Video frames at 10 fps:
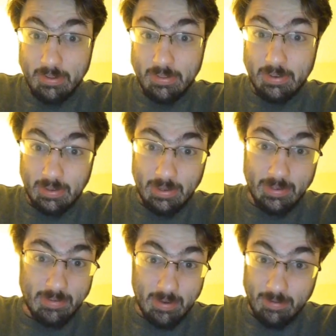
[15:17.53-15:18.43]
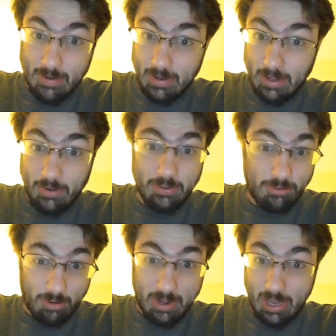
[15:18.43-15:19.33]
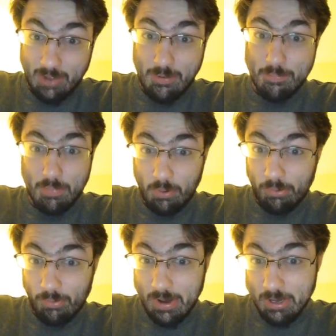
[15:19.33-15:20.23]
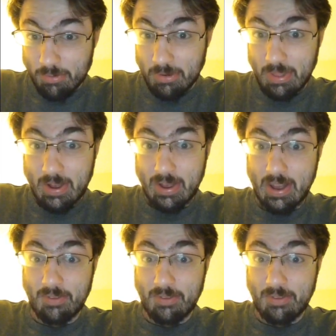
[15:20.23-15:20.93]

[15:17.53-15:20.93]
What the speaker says: The DNC right now is trying to have it both ways, where they can